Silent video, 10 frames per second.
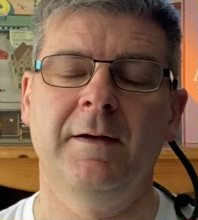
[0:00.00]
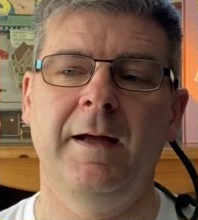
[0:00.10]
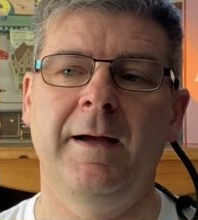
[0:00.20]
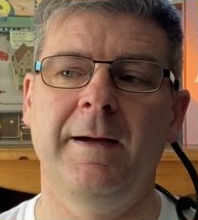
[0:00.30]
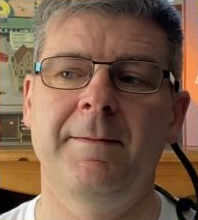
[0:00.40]

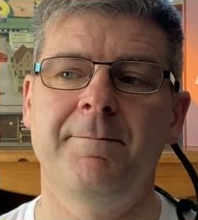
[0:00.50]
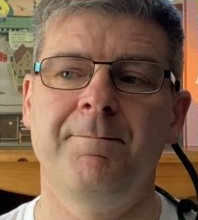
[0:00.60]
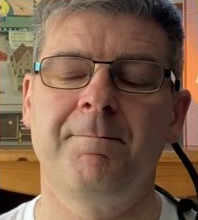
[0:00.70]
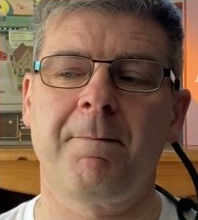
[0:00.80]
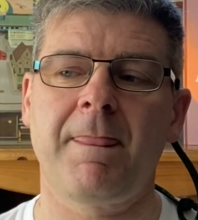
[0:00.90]

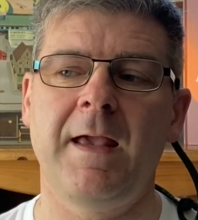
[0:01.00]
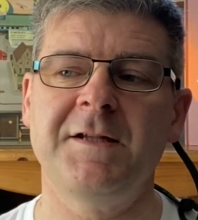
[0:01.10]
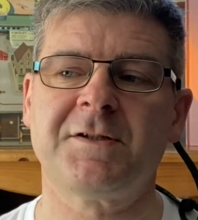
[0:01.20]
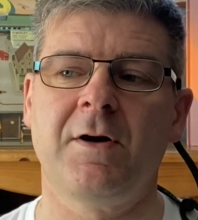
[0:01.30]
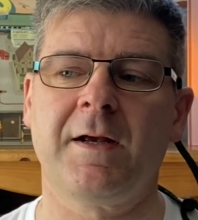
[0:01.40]

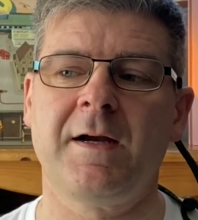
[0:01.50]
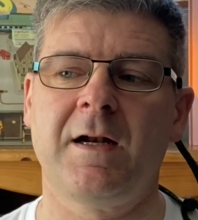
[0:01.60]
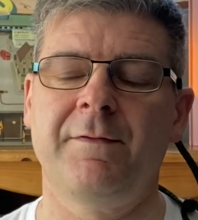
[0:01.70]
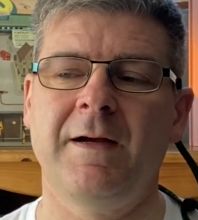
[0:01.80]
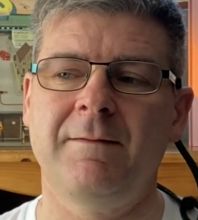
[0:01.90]
It's got kind
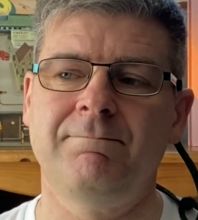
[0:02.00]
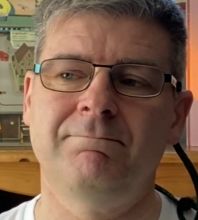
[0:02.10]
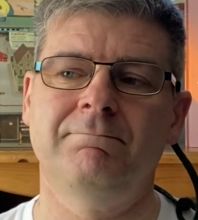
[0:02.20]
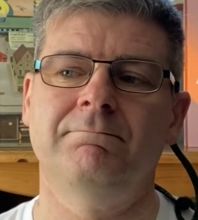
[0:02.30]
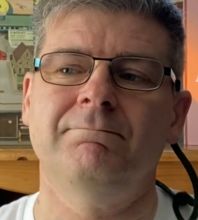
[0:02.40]
of a
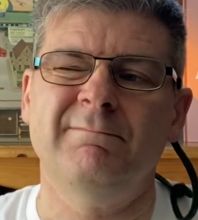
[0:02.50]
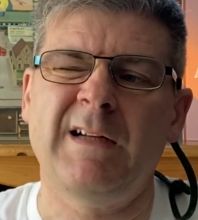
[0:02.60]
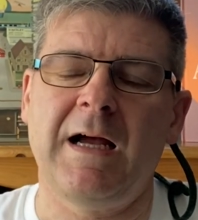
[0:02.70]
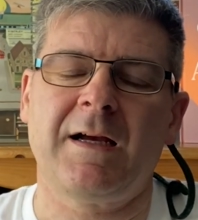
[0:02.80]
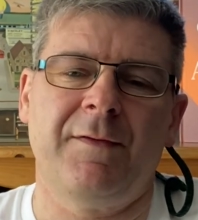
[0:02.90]

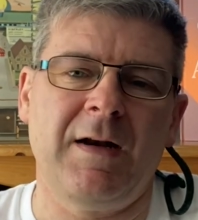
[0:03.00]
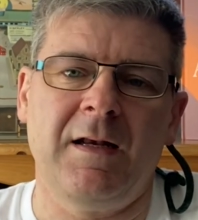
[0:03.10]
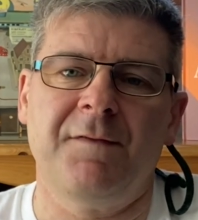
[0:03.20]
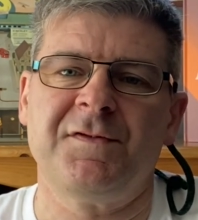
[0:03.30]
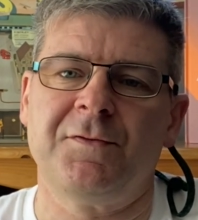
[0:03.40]

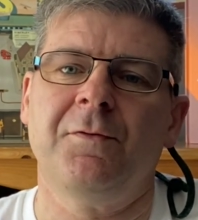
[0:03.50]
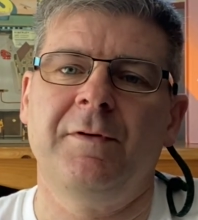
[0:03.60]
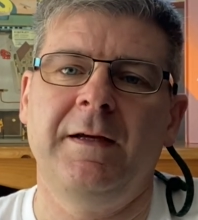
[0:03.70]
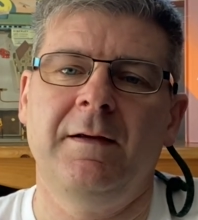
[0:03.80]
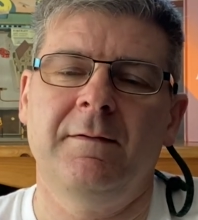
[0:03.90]
love
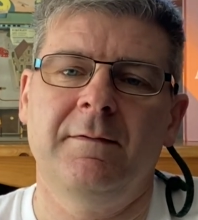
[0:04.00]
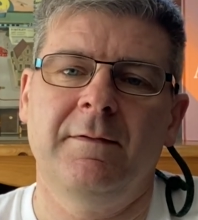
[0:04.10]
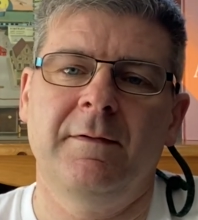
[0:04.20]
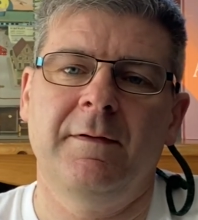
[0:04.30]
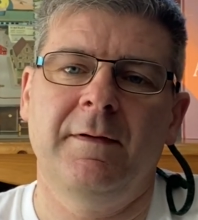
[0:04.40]
story
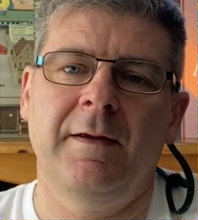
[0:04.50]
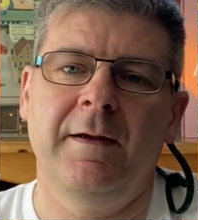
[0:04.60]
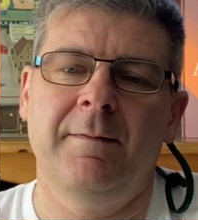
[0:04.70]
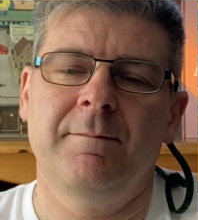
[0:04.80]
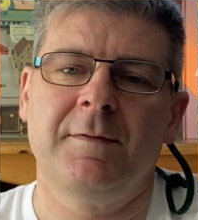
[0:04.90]

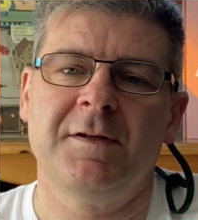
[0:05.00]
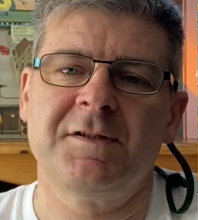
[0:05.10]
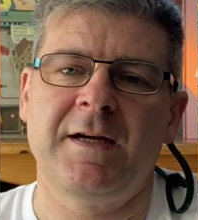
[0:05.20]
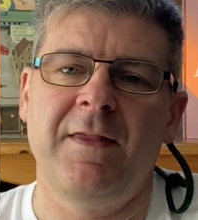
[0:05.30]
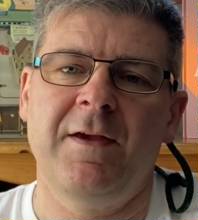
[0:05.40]

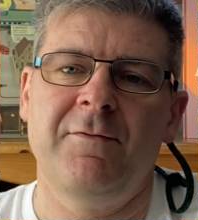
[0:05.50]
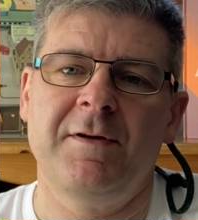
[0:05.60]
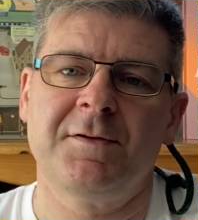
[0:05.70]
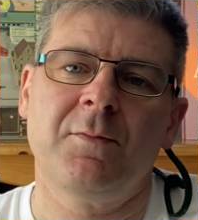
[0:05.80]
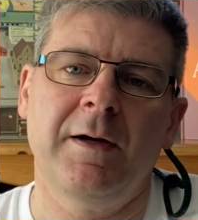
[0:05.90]
contained therein
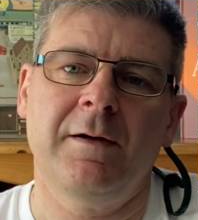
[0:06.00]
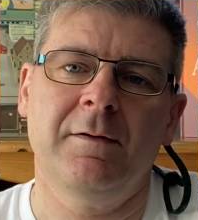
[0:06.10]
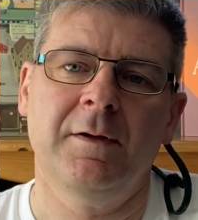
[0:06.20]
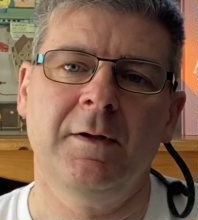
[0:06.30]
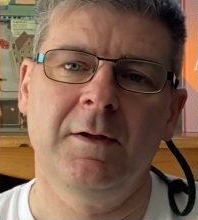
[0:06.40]
as
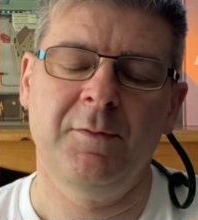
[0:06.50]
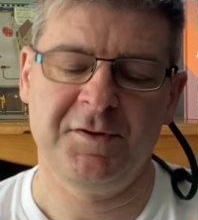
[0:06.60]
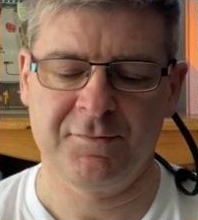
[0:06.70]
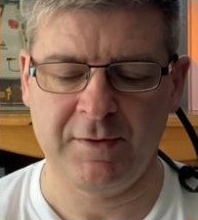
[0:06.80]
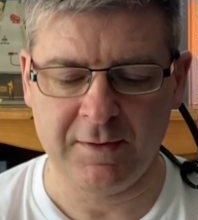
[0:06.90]
well, which
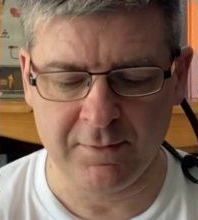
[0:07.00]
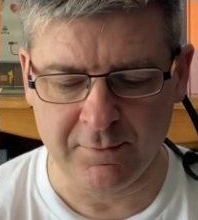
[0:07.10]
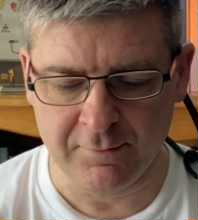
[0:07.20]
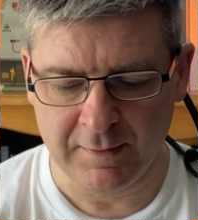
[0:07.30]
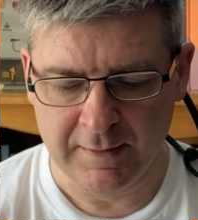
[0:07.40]
is really
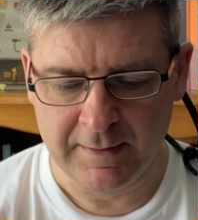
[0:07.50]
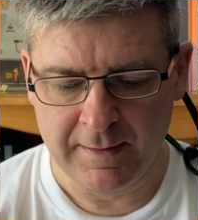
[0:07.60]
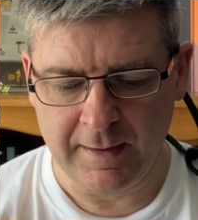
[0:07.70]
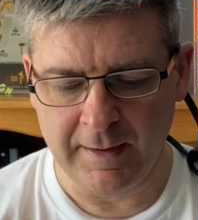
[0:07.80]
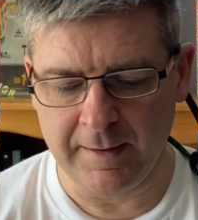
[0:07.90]
cool.
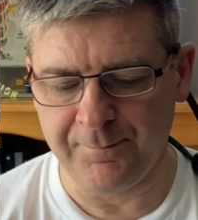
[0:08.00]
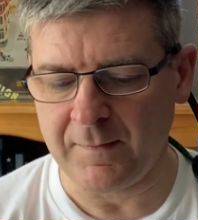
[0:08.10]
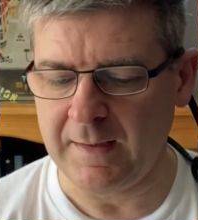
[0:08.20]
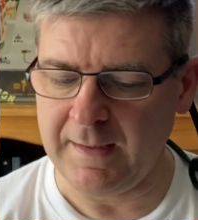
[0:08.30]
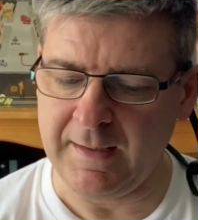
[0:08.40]
It
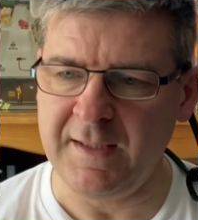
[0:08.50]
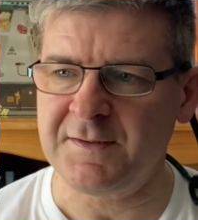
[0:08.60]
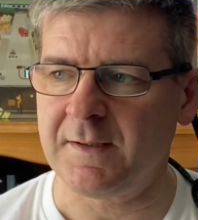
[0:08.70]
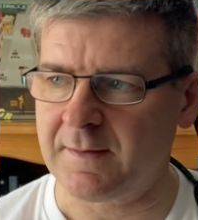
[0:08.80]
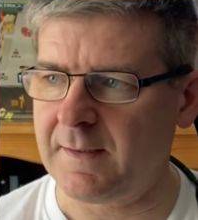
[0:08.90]
is
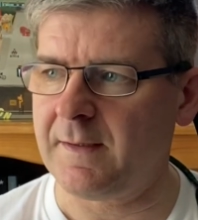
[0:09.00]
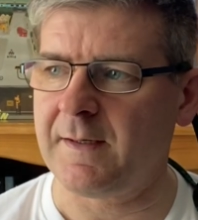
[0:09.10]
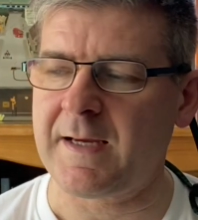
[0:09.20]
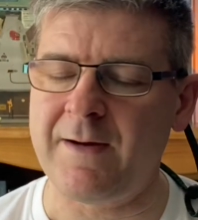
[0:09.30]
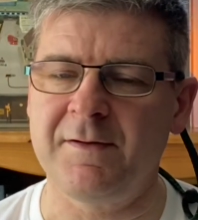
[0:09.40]
a
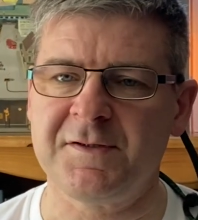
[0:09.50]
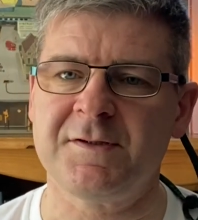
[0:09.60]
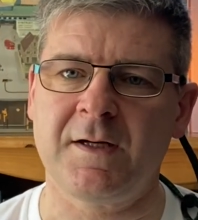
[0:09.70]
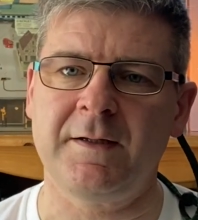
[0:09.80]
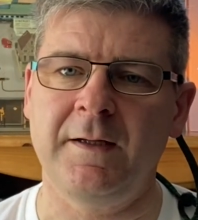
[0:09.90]
character
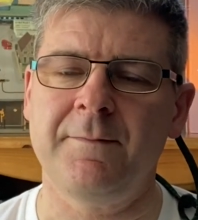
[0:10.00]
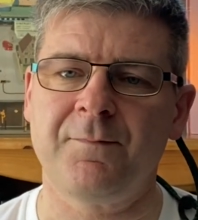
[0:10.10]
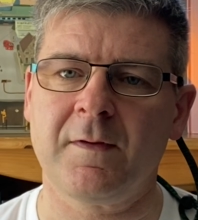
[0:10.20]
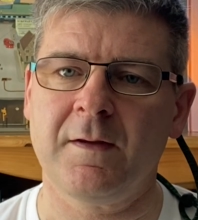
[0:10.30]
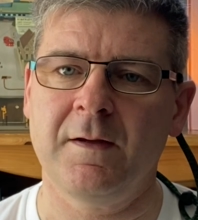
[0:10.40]
study,
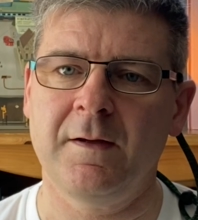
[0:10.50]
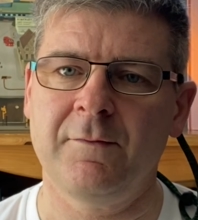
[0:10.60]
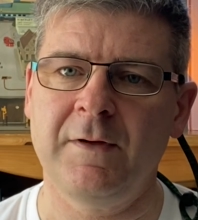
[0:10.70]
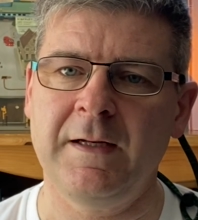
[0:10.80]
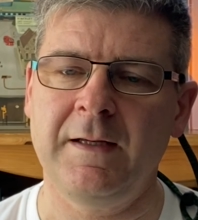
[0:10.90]

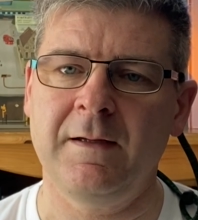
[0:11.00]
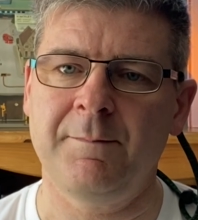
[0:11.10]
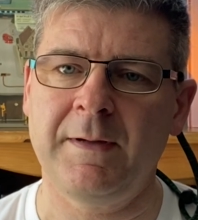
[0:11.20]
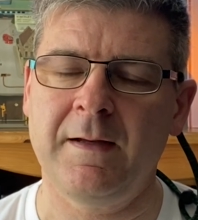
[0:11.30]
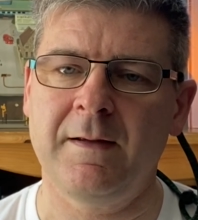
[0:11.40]
really,
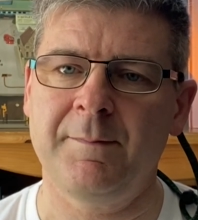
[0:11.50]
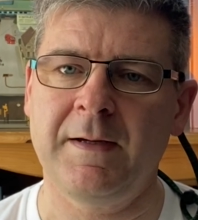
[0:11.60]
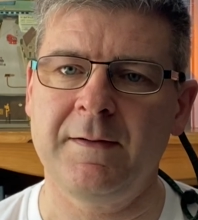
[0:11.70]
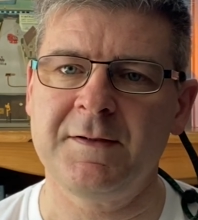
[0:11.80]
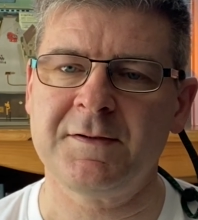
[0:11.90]

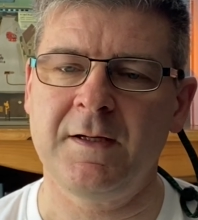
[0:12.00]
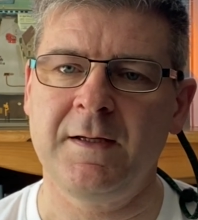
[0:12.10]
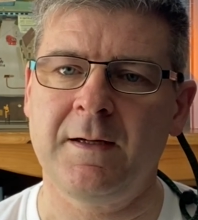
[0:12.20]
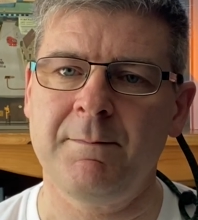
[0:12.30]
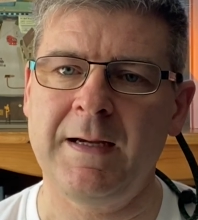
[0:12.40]
about this
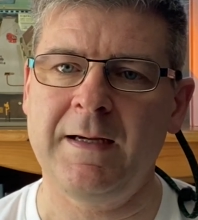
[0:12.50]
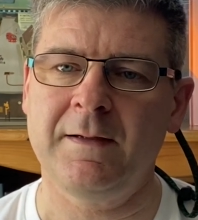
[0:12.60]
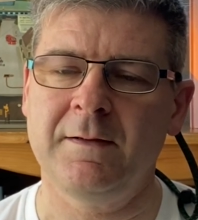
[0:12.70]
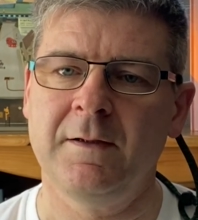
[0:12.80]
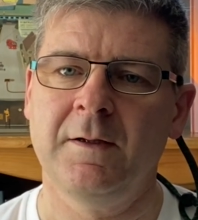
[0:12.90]
young
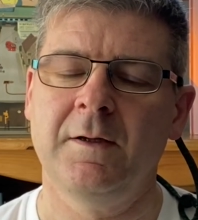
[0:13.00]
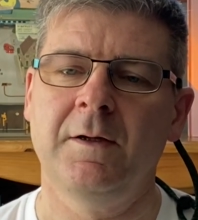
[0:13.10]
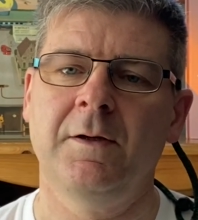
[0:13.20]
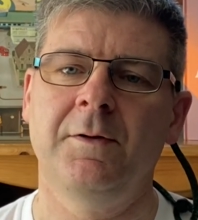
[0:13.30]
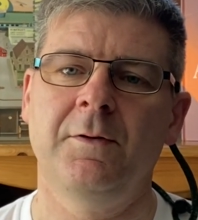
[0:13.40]
man
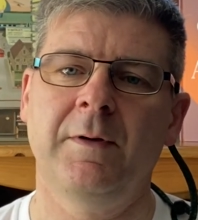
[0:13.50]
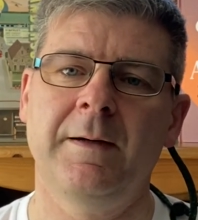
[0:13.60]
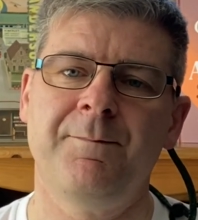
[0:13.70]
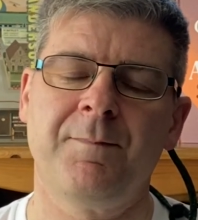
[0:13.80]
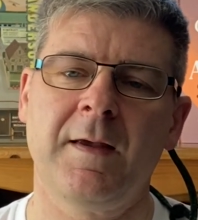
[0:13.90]

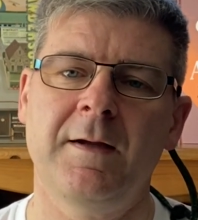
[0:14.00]
who